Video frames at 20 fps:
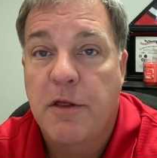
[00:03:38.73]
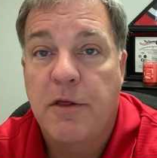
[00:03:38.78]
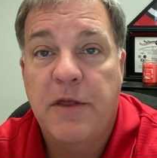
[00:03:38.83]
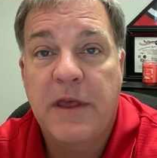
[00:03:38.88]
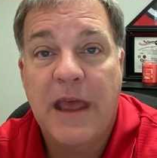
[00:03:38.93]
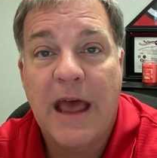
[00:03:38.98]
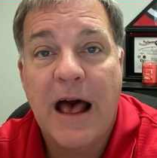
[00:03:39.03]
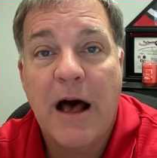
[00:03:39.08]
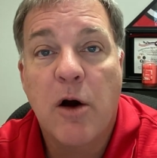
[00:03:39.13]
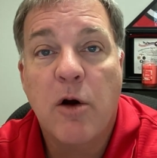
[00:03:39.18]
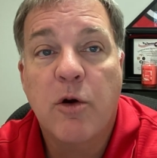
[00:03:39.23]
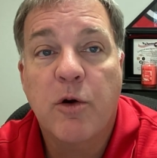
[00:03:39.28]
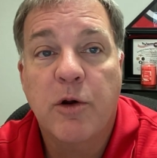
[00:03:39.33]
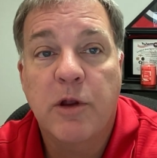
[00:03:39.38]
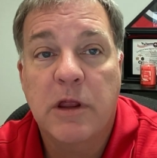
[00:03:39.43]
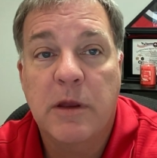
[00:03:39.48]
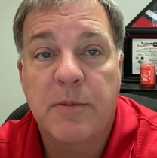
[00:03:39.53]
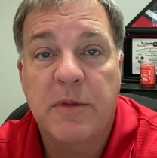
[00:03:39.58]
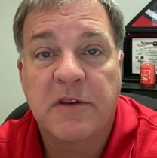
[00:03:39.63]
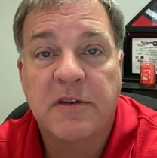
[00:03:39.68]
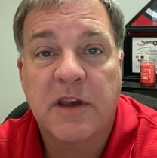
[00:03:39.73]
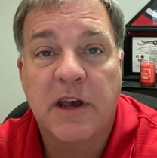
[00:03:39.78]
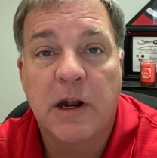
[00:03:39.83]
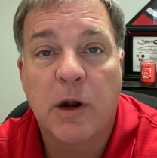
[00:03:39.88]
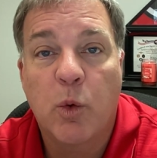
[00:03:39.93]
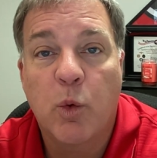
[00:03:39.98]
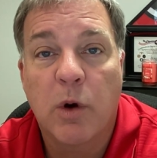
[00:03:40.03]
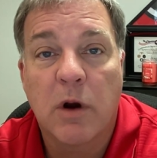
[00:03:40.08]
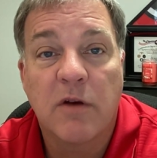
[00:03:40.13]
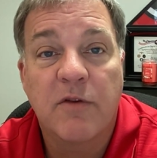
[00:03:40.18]
the algorithm is
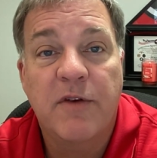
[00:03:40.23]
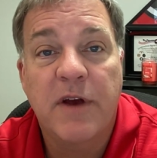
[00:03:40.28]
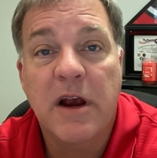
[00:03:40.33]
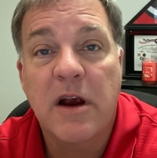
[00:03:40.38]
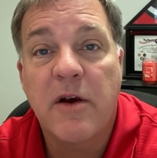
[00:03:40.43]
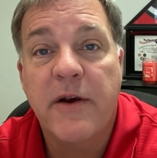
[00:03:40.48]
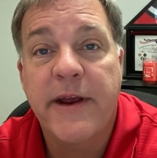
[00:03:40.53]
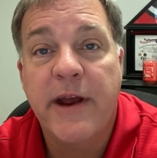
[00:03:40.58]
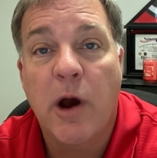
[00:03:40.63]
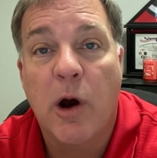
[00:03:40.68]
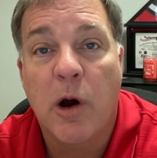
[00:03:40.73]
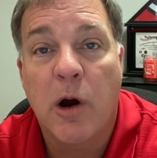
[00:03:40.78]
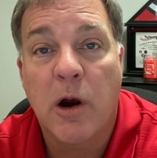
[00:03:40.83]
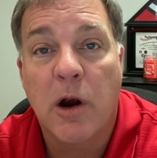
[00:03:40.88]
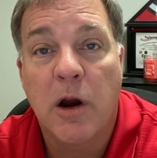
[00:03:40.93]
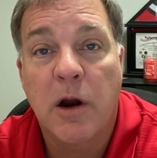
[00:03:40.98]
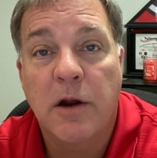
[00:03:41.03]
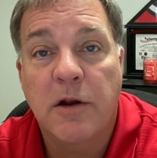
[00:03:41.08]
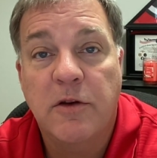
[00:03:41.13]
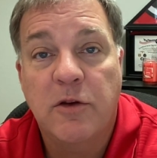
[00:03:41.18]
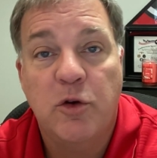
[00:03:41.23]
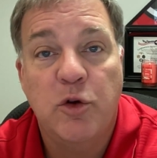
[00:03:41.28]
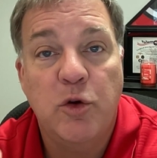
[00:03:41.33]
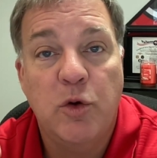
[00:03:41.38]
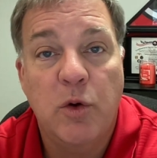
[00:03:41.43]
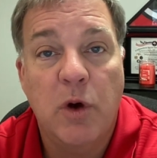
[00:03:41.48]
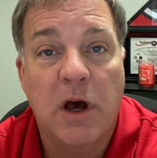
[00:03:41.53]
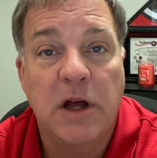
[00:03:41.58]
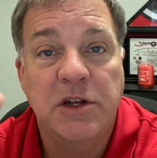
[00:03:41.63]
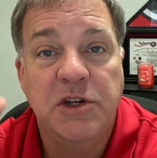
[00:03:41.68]
going to work very hard
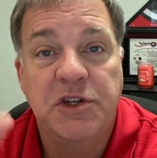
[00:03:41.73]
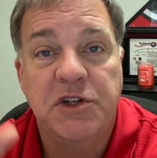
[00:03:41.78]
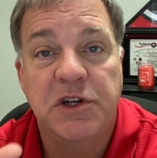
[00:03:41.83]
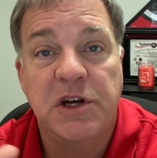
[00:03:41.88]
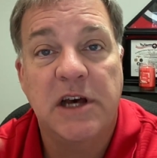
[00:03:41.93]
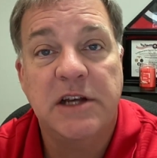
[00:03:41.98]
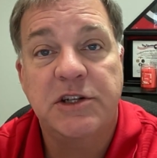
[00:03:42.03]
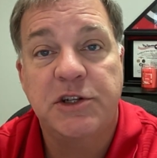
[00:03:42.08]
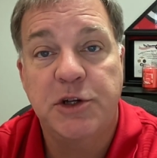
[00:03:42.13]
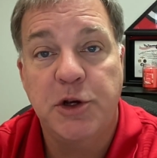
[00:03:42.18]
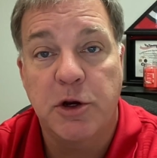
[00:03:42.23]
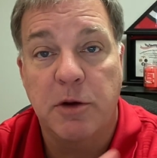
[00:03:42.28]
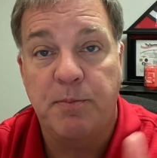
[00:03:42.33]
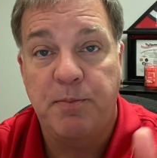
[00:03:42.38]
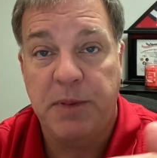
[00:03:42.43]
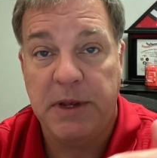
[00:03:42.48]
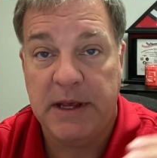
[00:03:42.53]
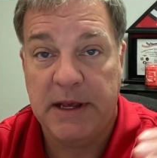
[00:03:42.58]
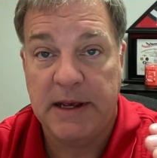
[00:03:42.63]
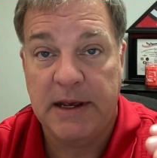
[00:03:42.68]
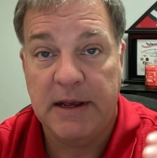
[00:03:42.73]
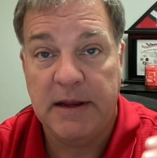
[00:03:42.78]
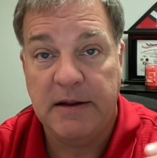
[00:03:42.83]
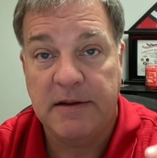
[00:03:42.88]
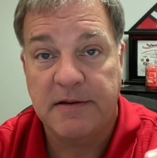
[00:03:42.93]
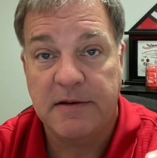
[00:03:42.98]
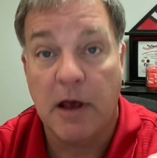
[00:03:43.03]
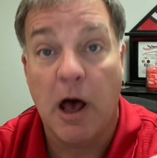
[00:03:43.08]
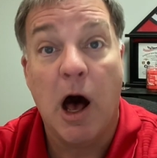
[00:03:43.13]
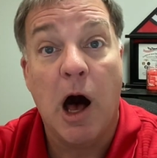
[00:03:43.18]
to adjust your
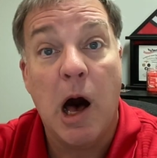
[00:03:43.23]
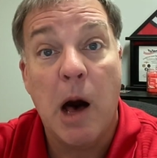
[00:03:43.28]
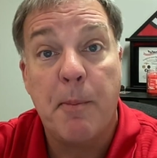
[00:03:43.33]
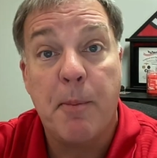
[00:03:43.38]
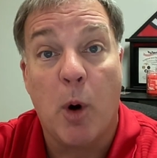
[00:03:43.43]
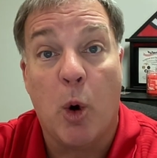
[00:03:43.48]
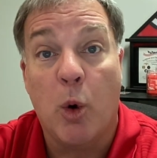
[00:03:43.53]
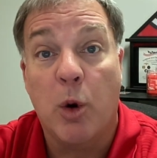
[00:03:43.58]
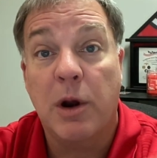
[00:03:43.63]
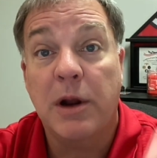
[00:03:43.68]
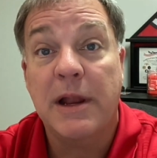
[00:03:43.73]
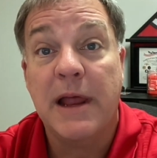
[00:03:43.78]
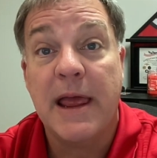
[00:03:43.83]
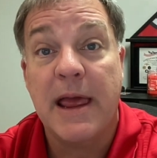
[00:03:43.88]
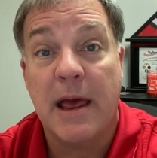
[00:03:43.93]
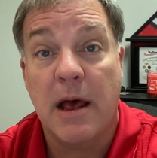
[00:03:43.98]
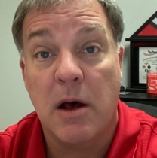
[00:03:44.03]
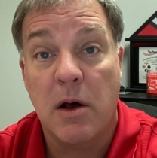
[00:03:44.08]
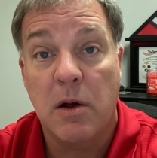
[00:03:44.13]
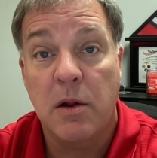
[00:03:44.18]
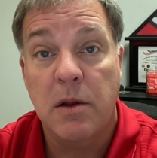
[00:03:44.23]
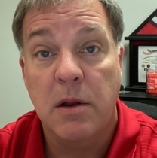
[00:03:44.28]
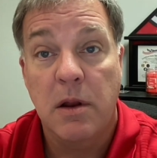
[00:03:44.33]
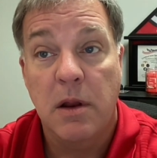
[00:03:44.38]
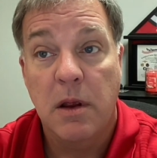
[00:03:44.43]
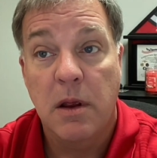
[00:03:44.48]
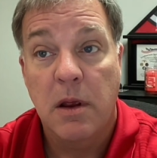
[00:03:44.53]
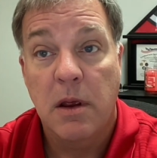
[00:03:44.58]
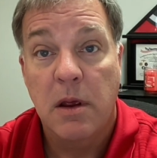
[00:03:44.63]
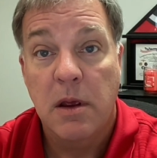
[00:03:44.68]
bids up or down
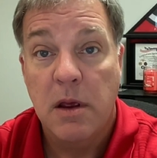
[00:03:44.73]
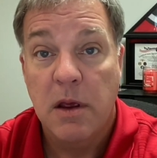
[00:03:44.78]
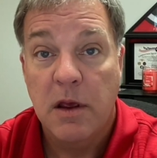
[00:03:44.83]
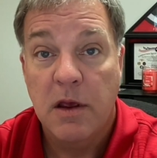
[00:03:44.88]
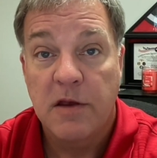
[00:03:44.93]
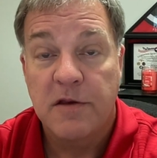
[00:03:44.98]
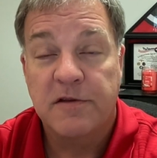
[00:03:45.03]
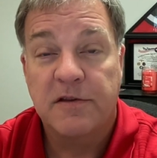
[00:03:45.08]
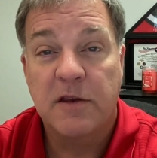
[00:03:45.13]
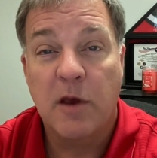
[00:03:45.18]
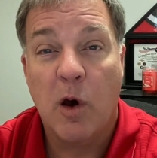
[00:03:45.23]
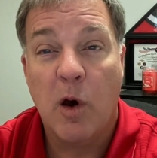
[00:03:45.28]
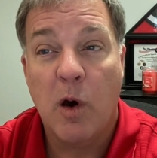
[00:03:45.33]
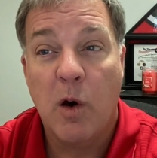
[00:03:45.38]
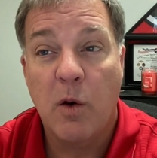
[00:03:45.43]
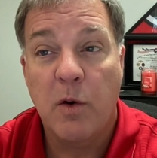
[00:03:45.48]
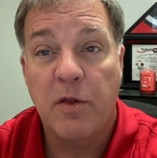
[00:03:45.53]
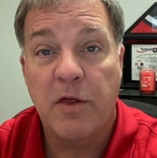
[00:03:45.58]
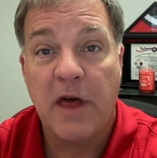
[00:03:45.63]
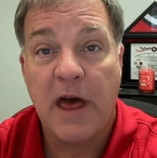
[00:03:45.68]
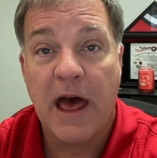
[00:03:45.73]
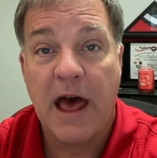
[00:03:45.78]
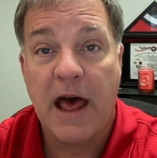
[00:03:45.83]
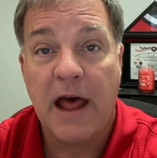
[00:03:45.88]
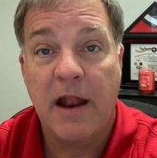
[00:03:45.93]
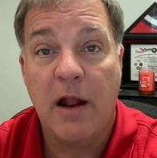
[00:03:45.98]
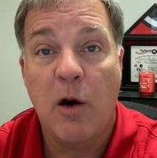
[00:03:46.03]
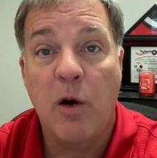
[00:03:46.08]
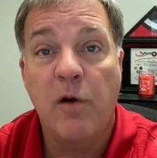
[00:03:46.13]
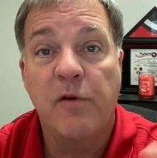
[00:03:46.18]
so
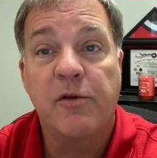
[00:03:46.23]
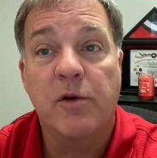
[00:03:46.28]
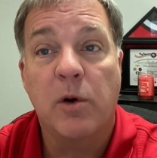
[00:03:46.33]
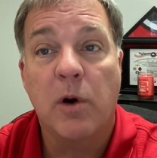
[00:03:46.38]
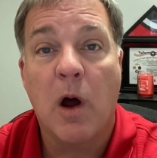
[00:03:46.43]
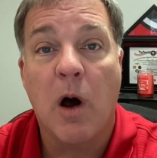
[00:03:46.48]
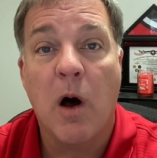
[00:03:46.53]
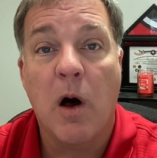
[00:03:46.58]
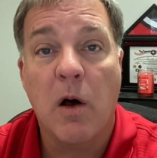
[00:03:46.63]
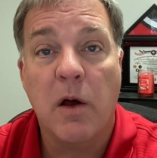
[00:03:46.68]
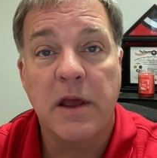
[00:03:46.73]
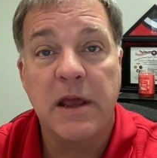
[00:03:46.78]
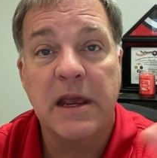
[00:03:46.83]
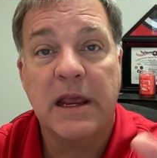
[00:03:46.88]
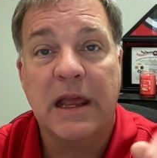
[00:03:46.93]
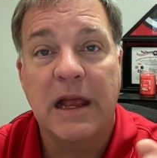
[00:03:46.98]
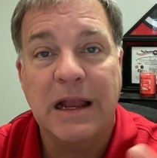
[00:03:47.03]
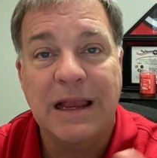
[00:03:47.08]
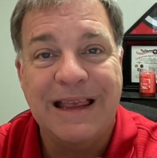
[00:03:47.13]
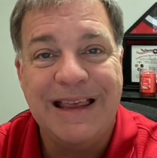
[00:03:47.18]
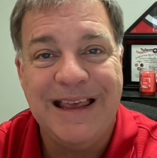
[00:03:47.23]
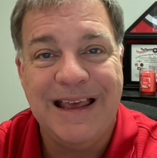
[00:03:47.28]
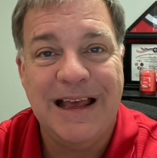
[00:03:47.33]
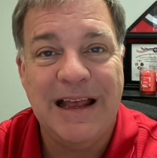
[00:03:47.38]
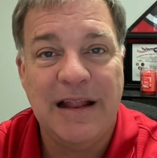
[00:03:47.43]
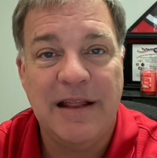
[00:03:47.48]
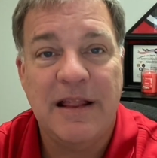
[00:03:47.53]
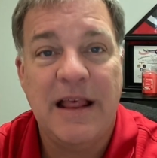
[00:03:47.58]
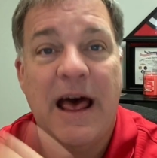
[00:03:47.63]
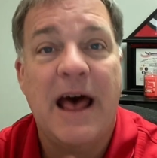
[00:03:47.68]
that overall it can
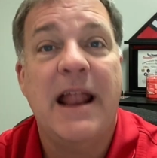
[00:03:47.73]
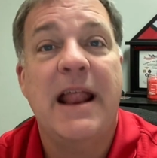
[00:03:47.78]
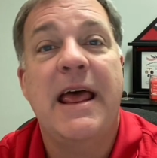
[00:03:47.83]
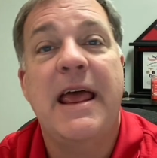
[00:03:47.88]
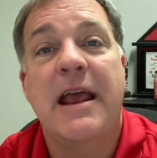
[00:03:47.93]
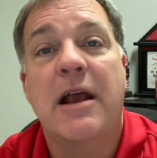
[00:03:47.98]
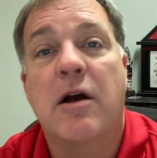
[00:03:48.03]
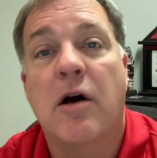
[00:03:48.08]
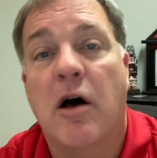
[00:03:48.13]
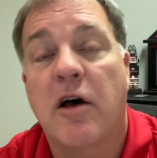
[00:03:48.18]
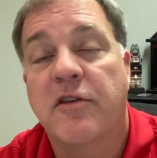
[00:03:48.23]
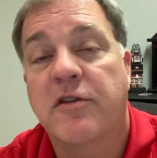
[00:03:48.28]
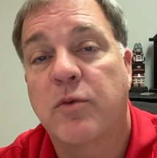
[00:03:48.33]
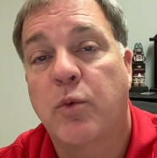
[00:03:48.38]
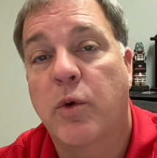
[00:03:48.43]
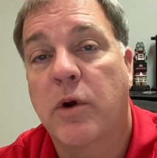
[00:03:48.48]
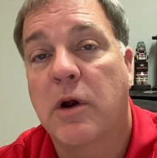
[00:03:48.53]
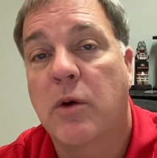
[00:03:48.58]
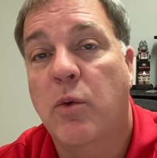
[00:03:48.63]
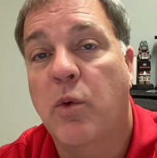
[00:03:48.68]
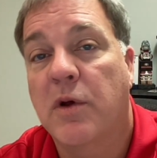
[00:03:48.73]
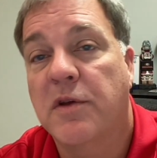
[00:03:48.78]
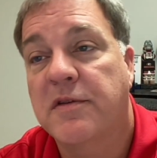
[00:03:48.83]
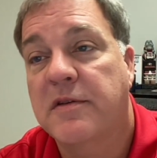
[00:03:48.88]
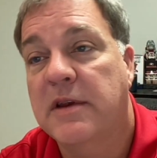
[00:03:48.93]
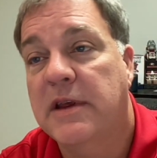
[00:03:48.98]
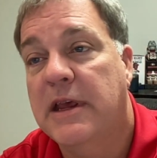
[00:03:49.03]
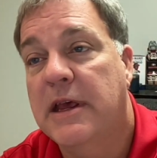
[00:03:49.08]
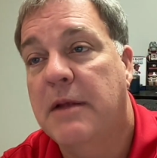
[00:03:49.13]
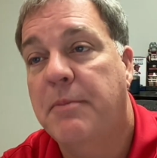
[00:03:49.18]
get that ACOS where it wants
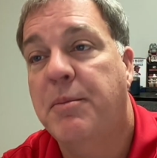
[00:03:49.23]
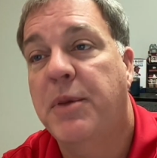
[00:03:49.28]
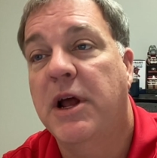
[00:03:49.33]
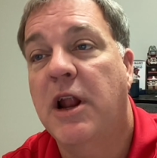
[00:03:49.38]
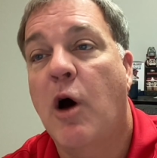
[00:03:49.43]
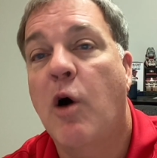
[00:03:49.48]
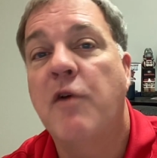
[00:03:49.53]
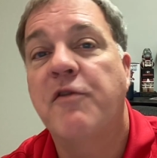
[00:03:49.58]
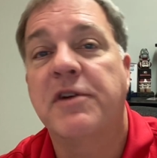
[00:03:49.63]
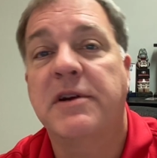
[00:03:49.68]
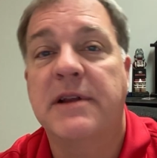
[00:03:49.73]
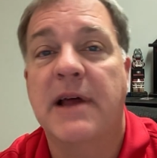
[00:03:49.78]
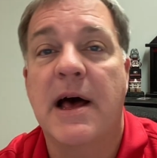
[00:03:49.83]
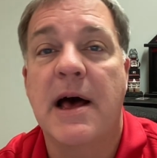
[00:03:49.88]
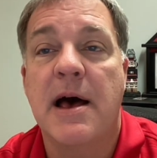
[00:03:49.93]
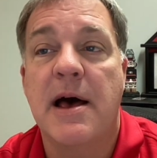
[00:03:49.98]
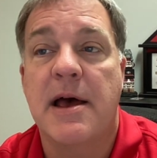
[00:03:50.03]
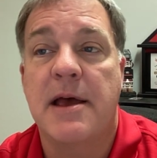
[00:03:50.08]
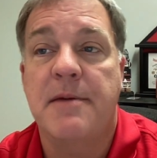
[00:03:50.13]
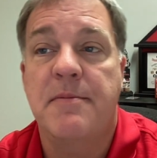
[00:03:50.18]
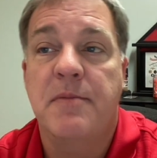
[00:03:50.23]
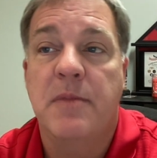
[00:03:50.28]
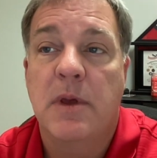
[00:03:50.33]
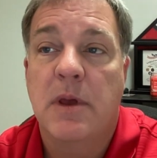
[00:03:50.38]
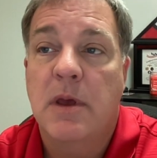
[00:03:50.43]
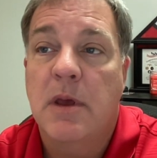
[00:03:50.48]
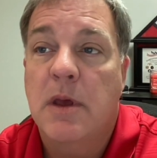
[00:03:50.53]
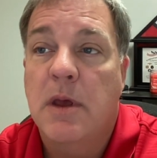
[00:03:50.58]
to get. But over time,